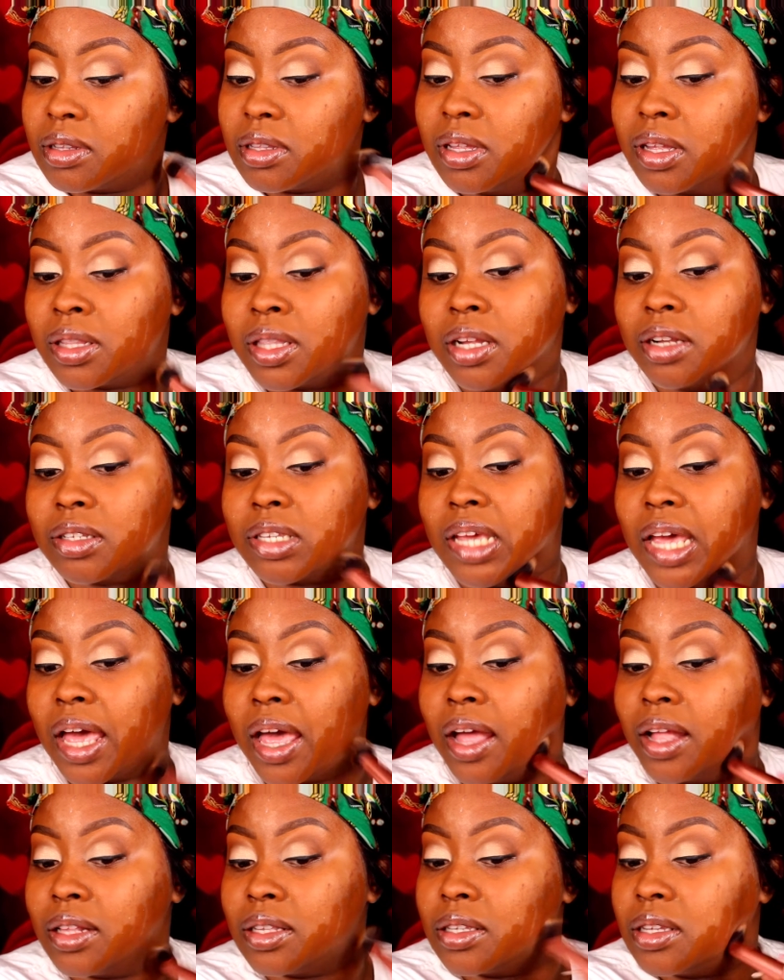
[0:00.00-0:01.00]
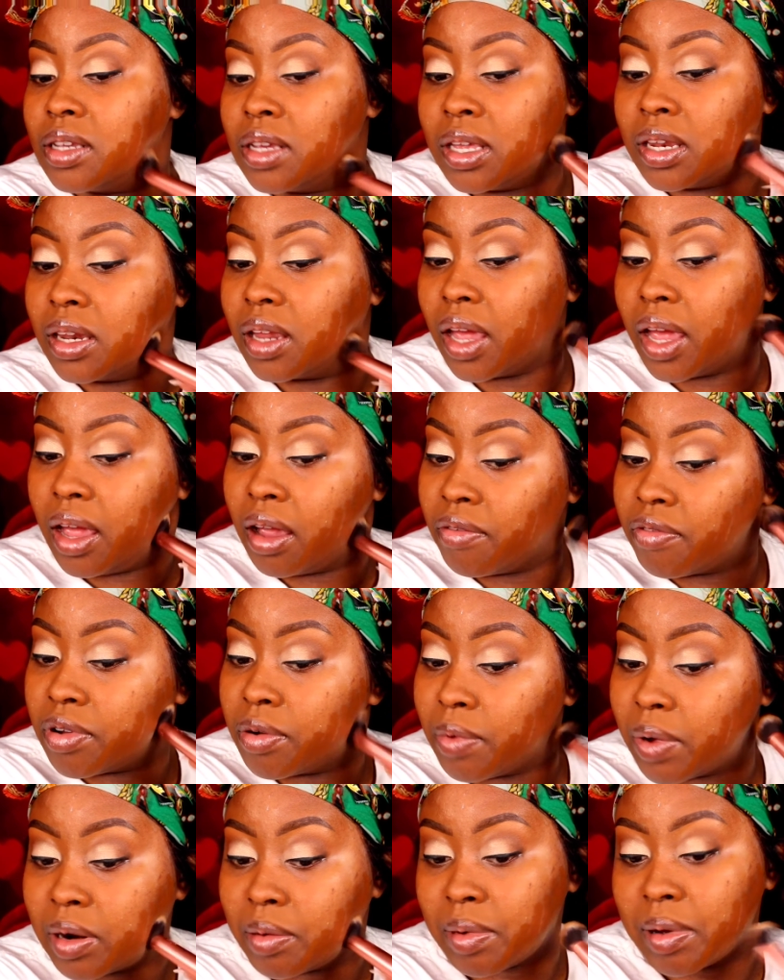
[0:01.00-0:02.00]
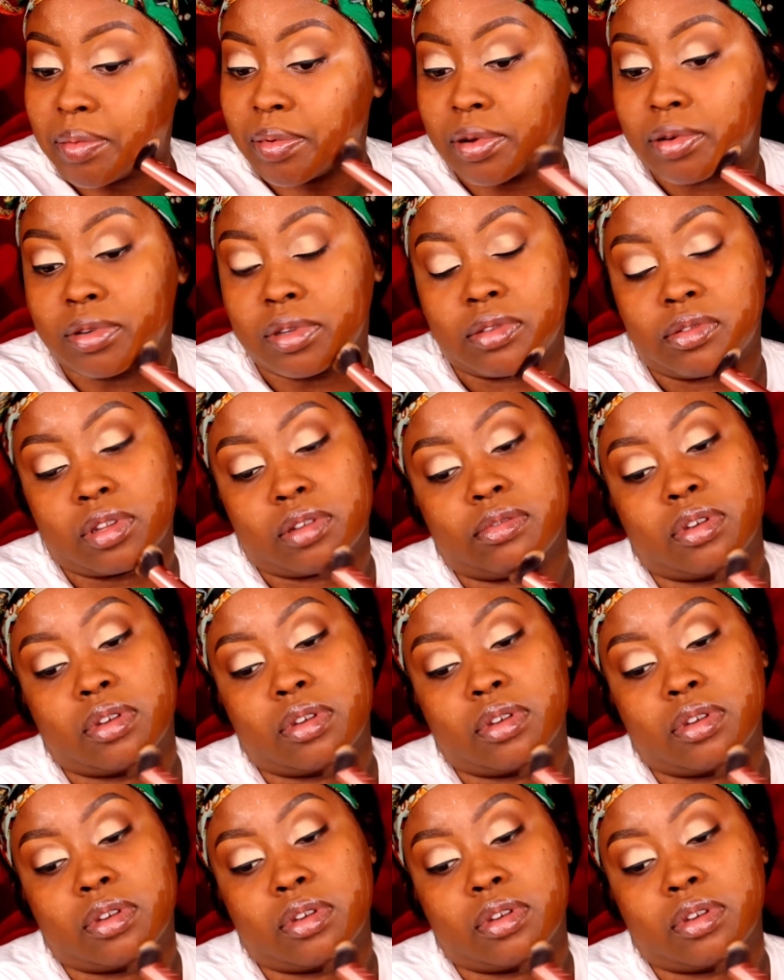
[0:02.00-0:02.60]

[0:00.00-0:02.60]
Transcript: They're tagged in every one of my posts.